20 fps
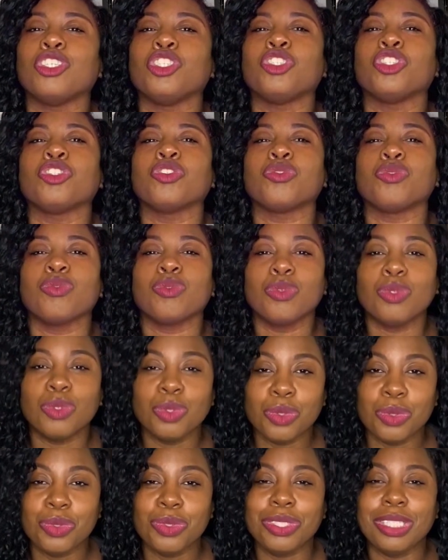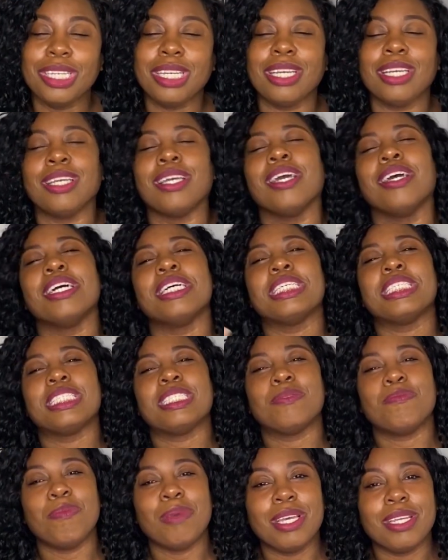truly
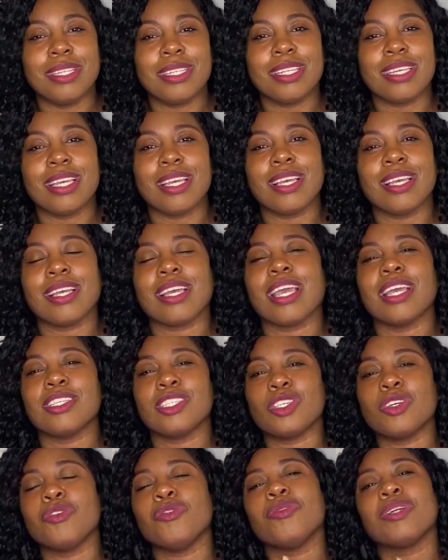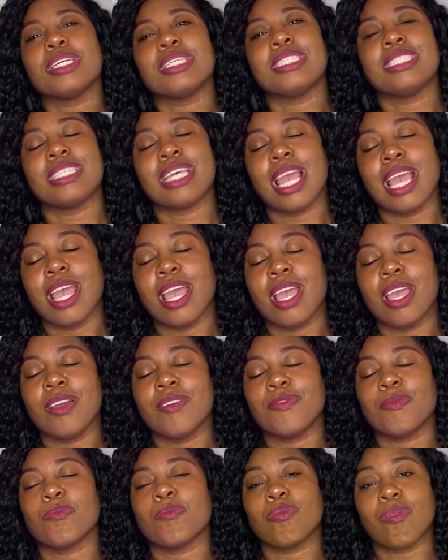spending. And so you can
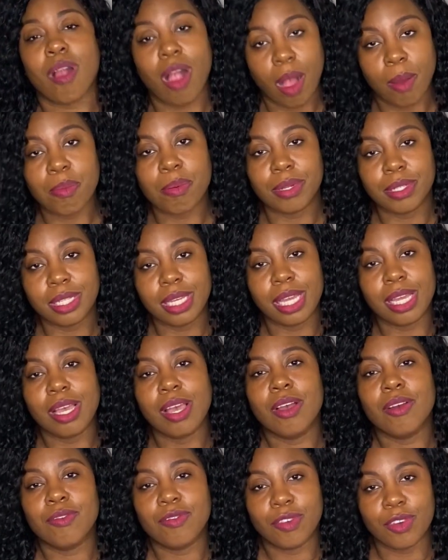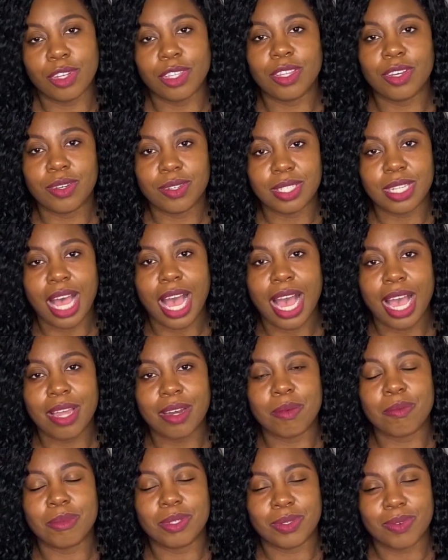save properly for those
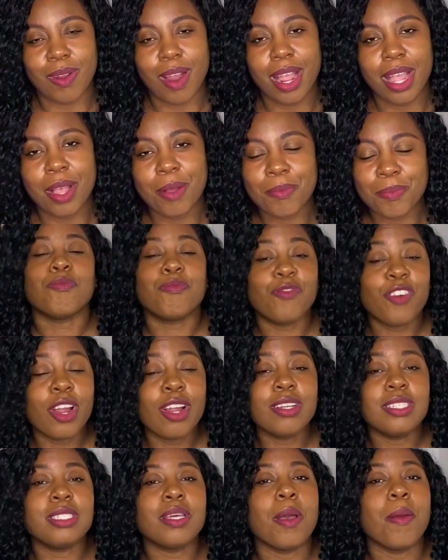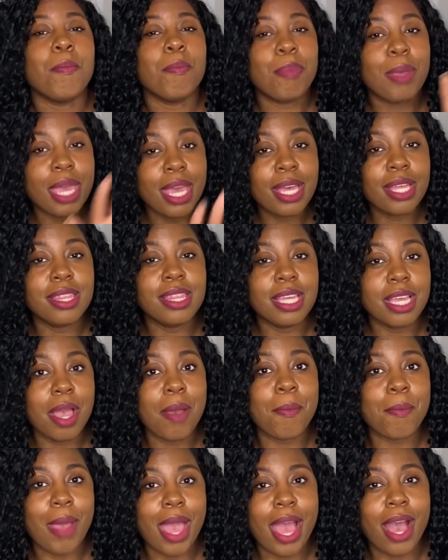items, right? First, pick the
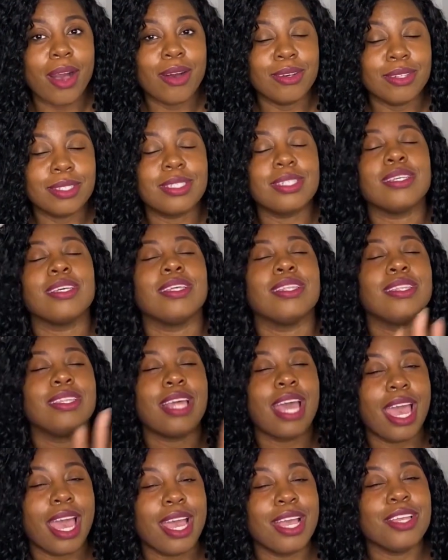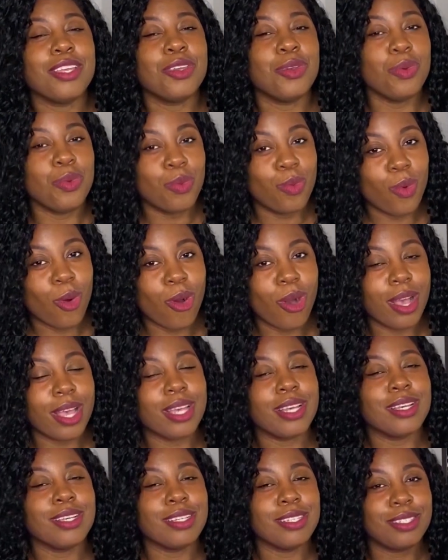amount that you want
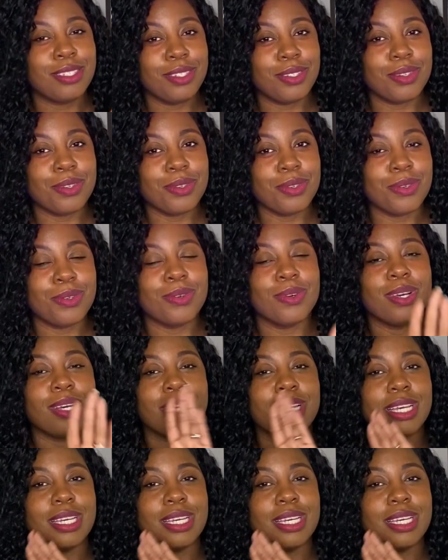to